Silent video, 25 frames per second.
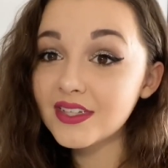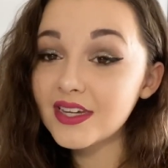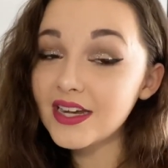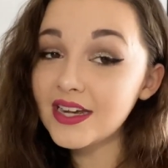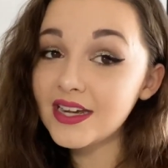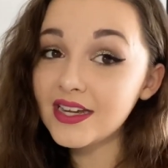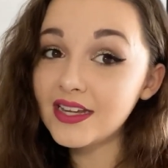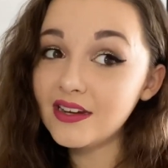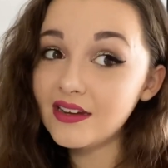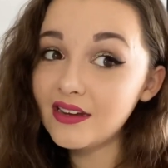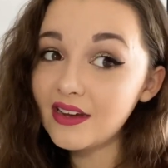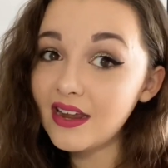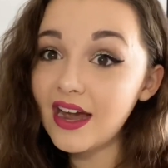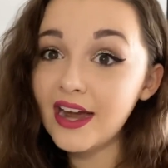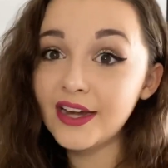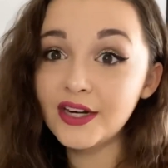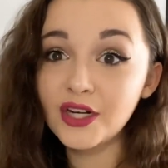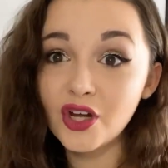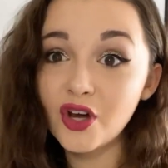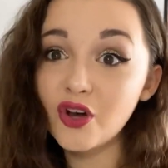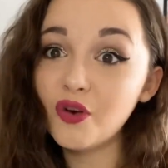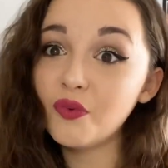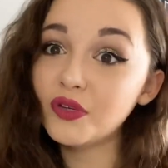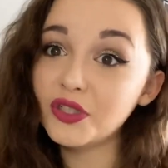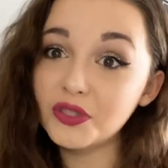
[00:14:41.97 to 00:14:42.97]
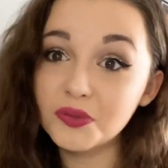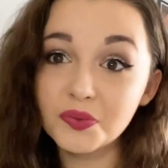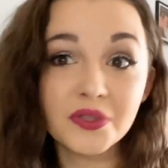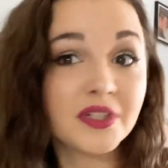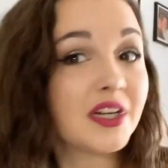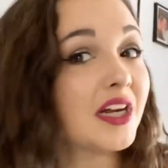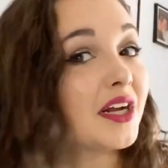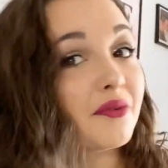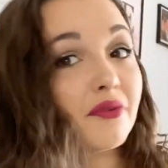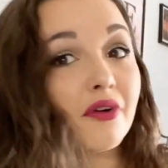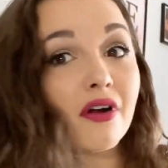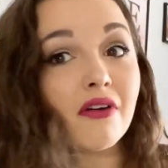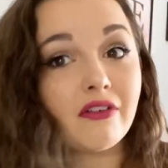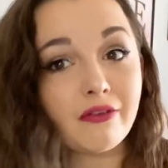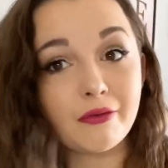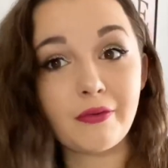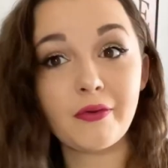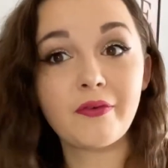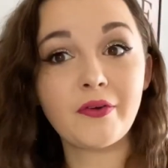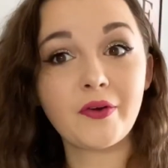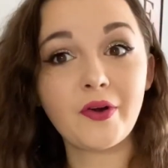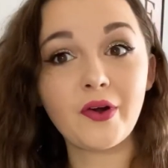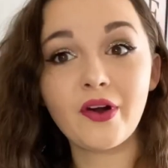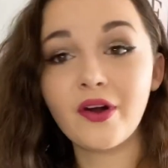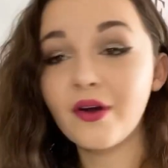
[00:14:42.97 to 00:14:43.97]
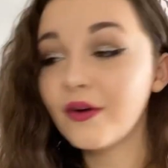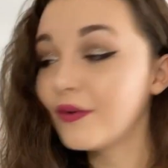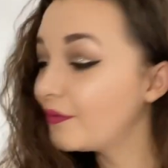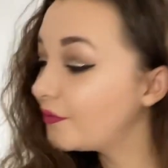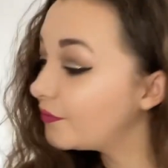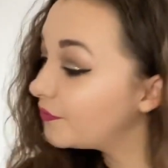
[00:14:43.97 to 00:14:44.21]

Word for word: And I know which one I would prefer.